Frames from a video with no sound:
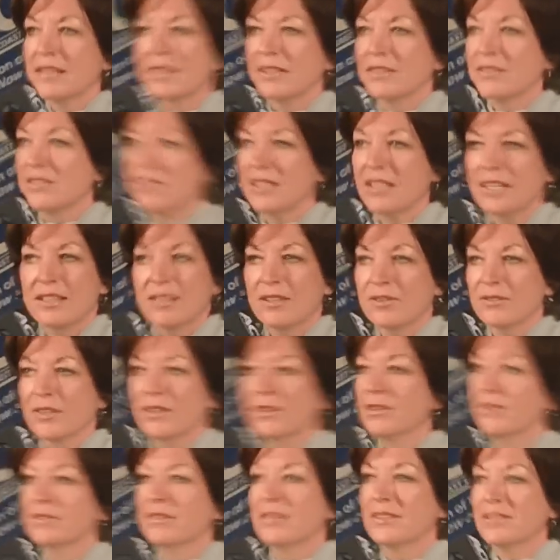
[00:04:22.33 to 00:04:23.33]
there saying, oh
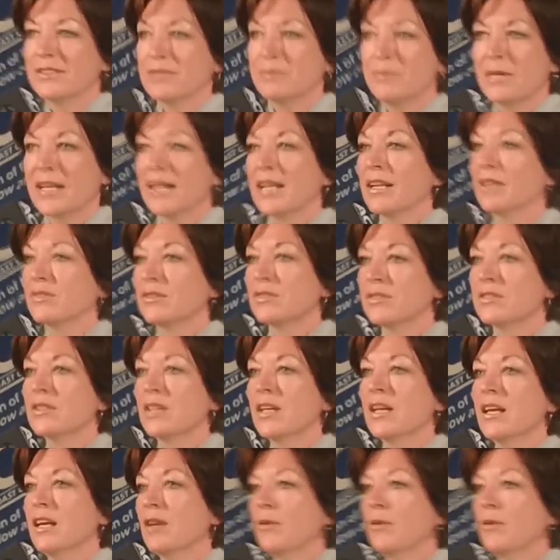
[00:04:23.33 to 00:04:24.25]
no, this is my house.